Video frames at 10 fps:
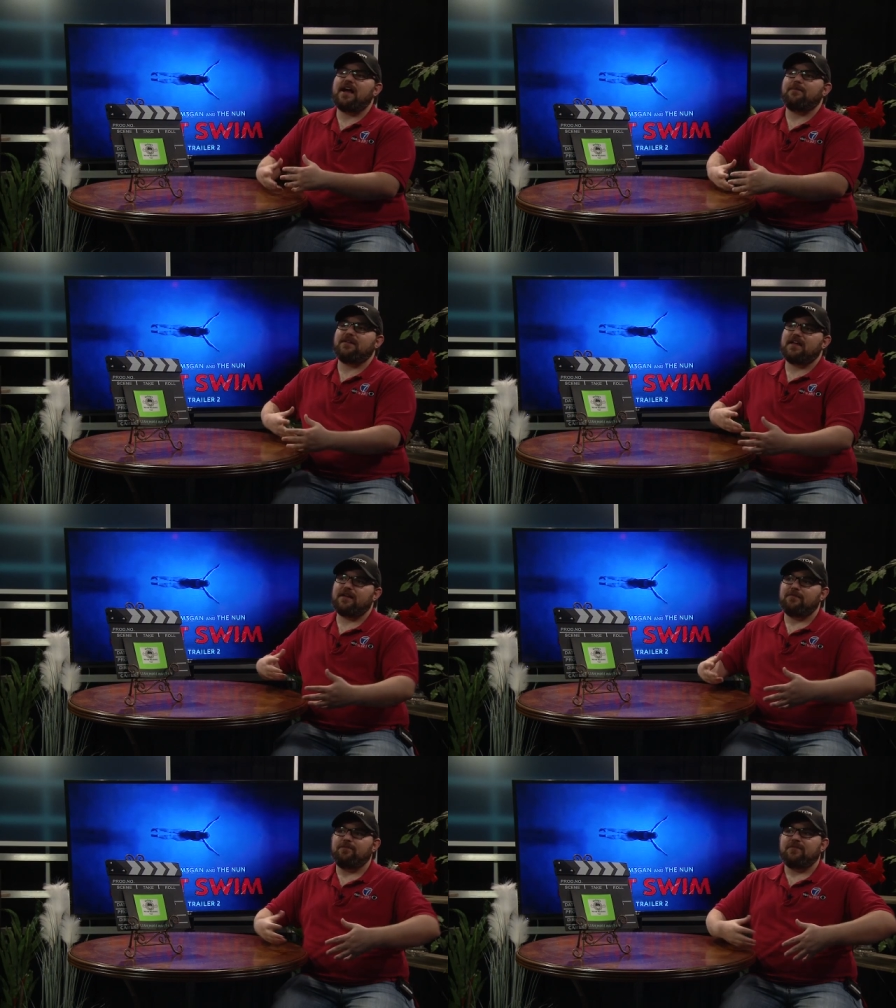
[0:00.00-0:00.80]
happy
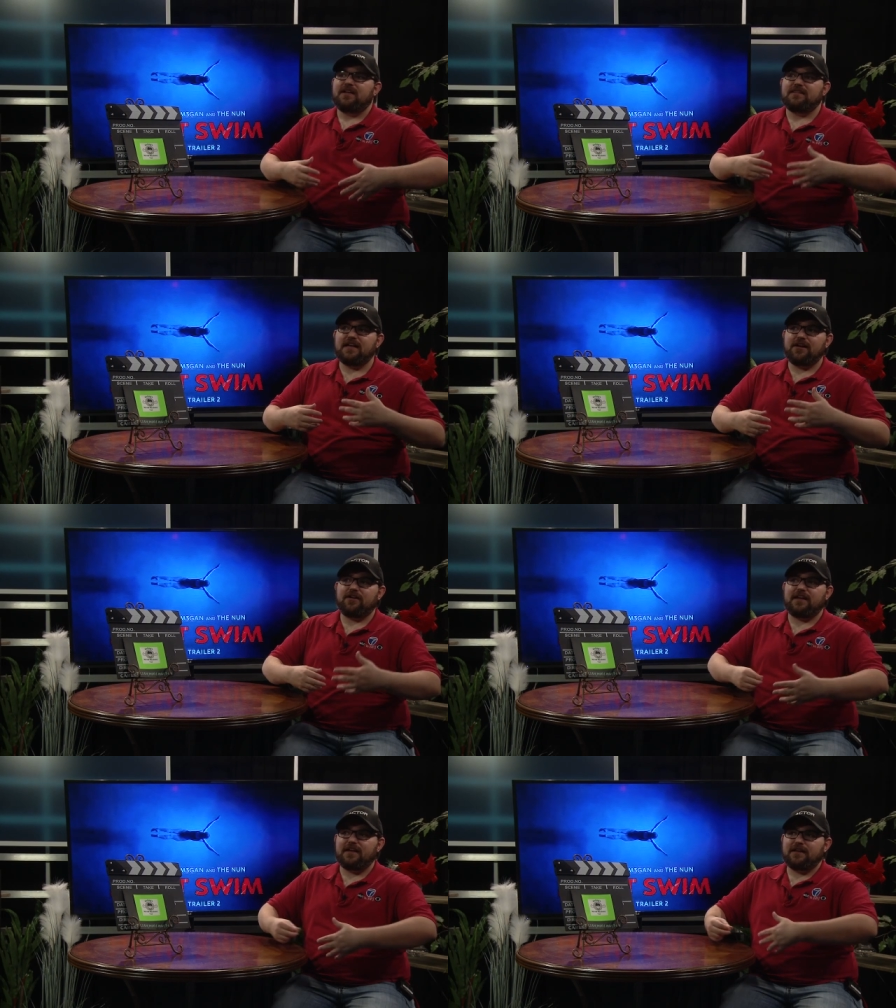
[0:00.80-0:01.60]
that they
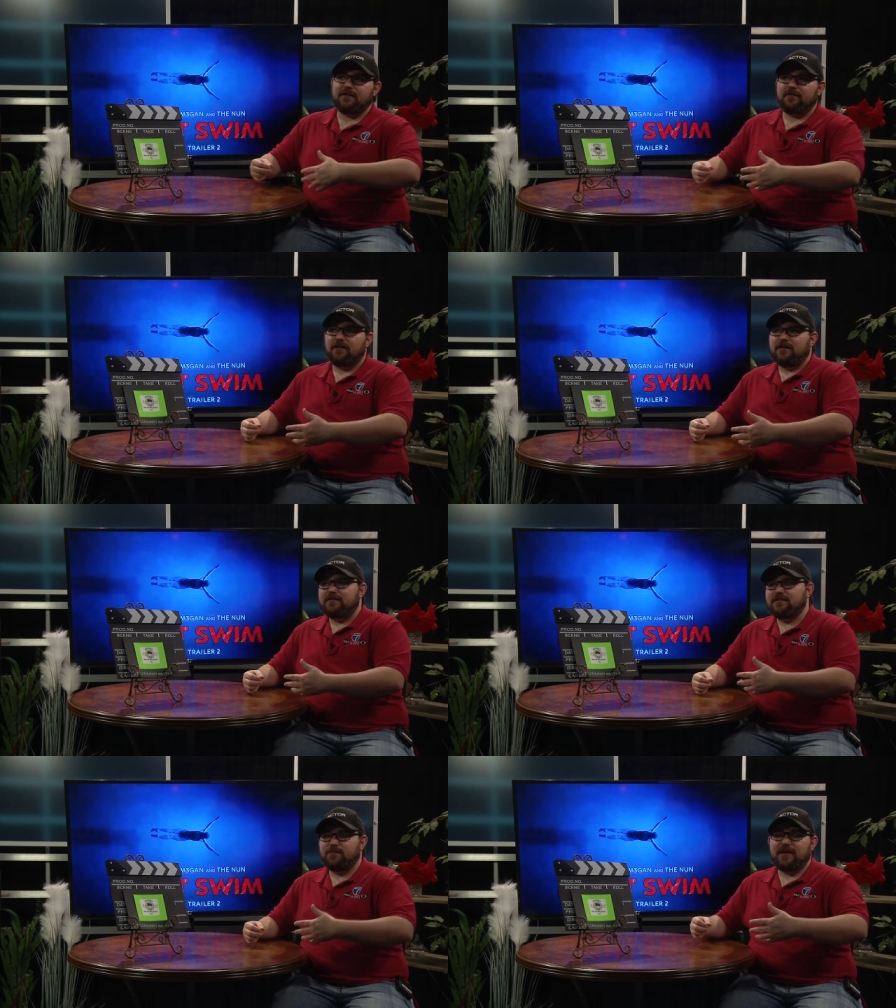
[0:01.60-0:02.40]
are getting
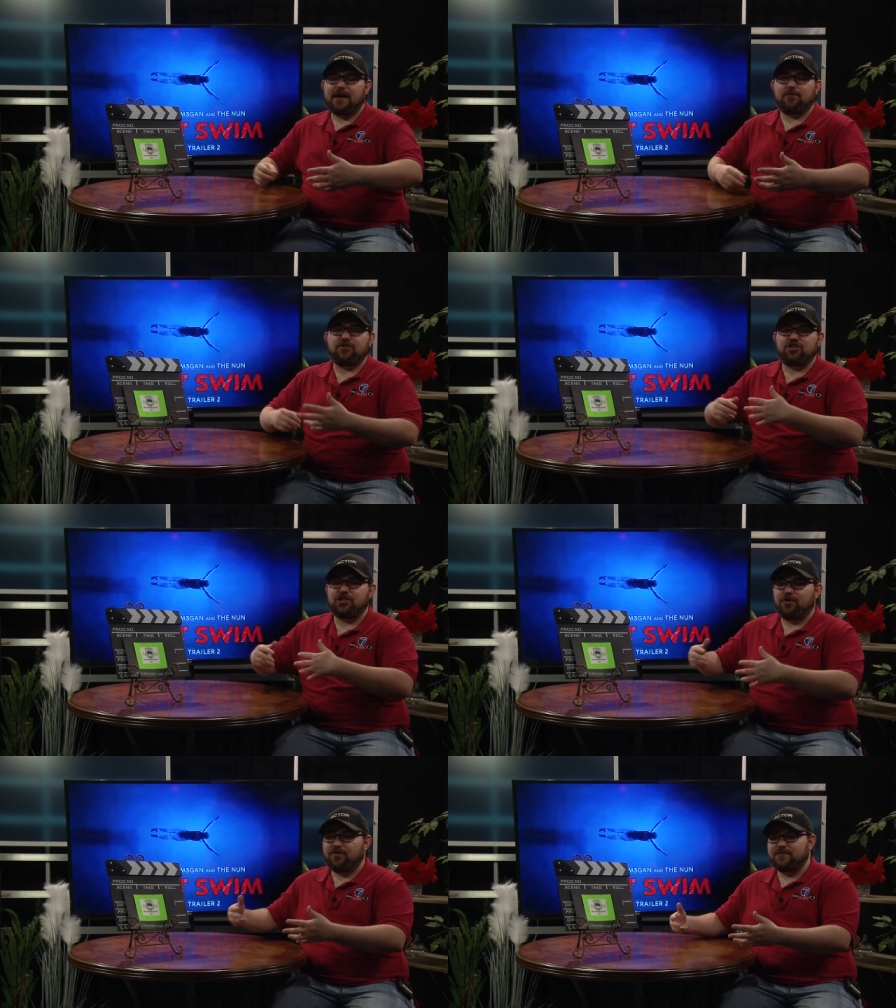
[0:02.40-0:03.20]
to be able to
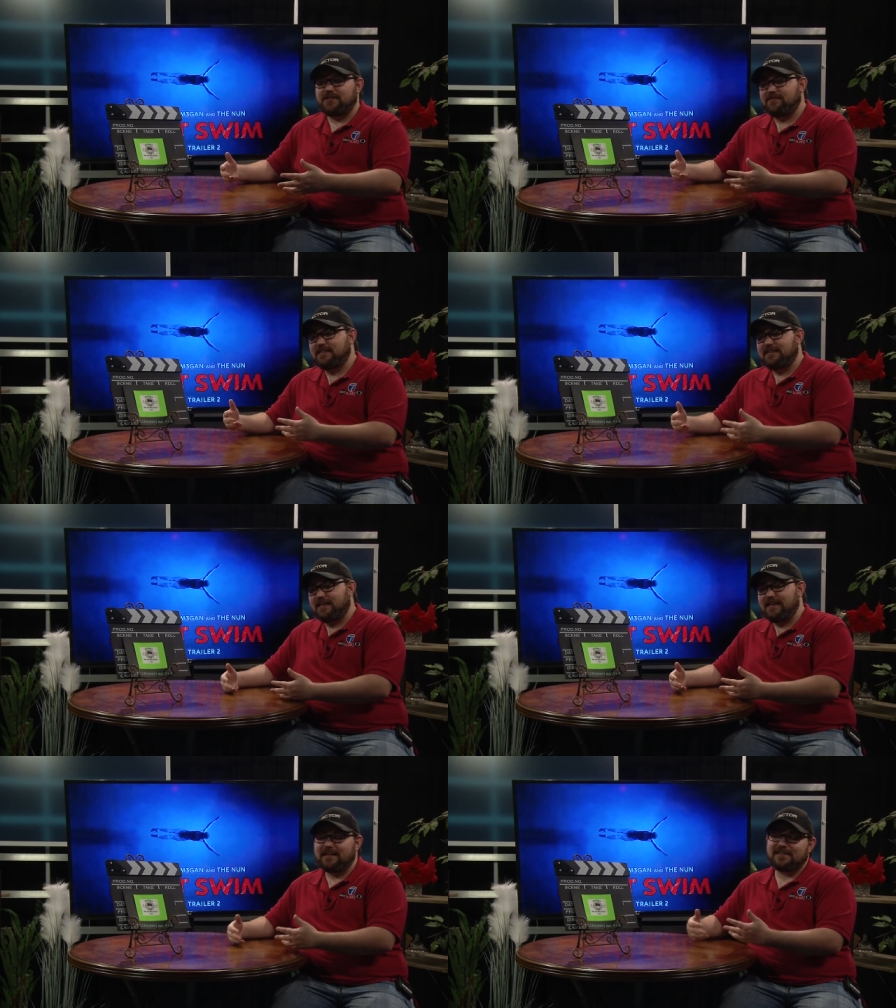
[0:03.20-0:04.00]
show themselves as
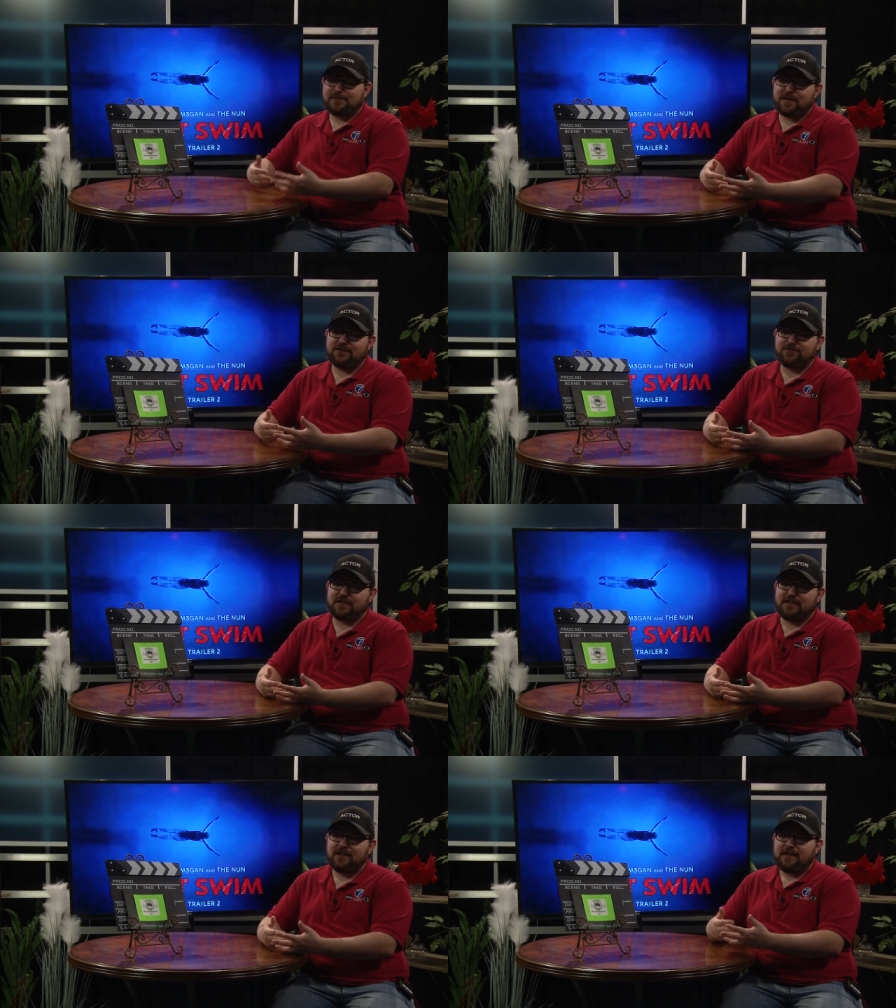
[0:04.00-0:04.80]
lead,
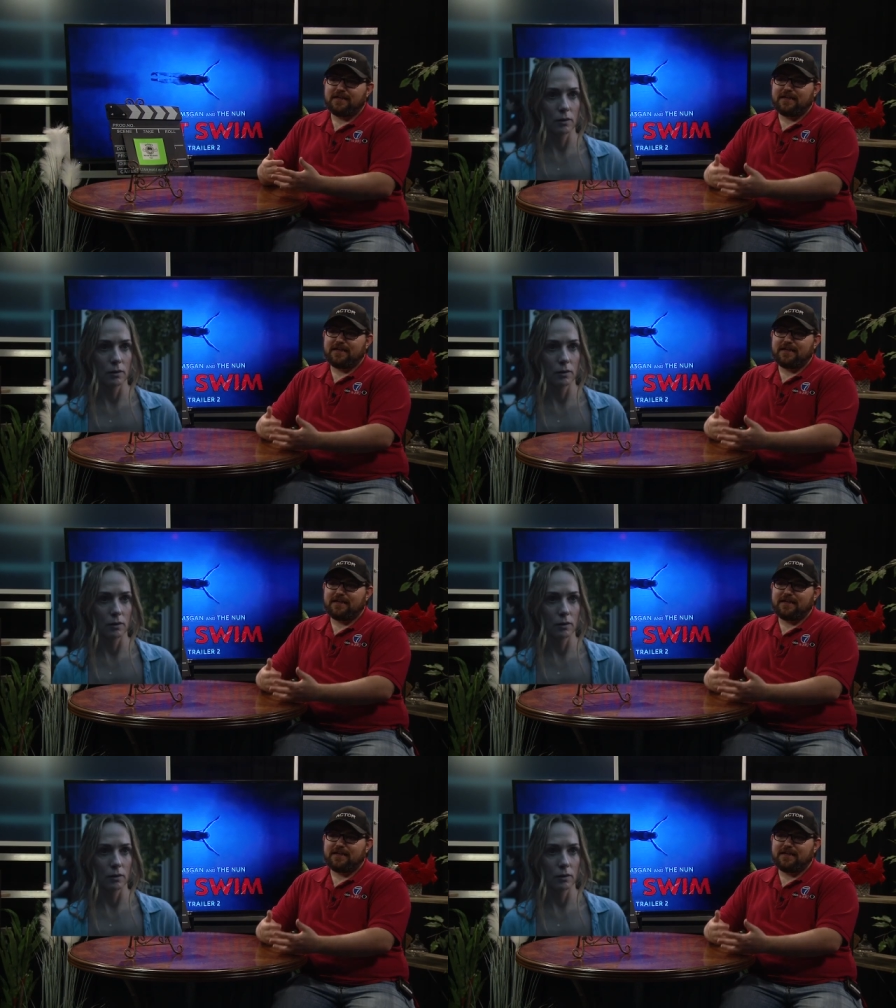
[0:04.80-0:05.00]
especially